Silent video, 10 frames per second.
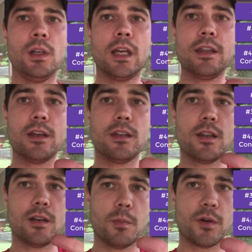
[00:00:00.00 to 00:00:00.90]
And then
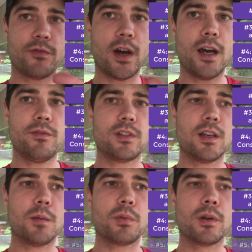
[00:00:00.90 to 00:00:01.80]
the number 5
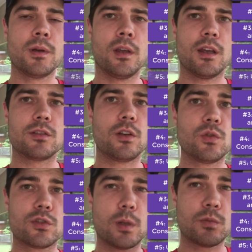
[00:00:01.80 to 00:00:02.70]
tip is to
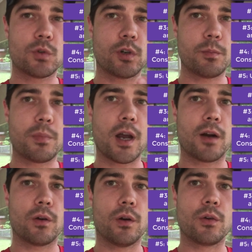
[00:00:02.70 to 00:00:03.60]
use some sort of
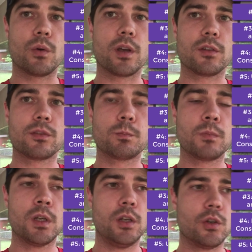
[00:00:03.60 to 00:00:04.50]
background noise.
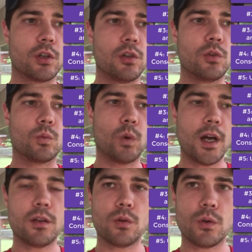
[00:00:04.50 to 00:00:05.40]
You can use
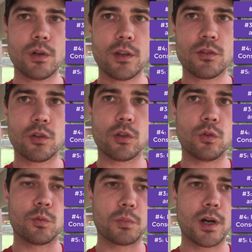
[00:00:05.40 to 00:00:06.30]
white noise, you can
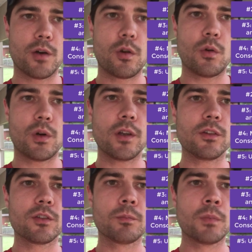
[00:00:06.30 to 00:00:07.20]
use brown
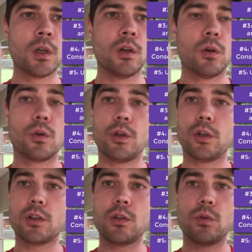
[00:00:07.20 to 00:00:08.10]
noise, or
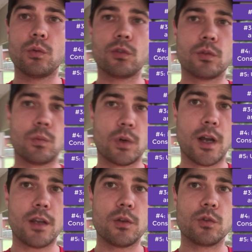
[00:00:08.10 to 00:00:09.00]
you can use what
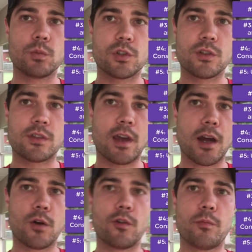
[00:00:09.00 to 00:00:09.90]
I use, which is the
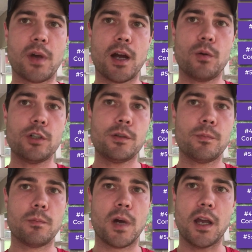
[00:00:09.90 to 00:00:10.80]
Hour of Power,
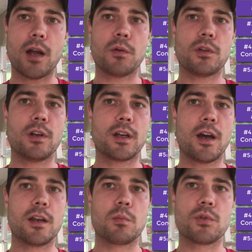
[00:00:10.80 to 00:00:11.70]
my hour-long
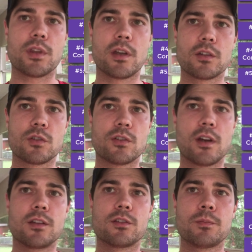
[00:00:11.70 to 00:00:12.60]
guided breathing
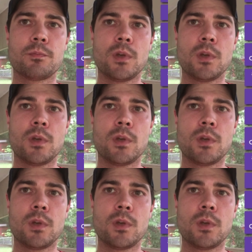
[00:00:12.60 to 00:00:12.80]
exercise.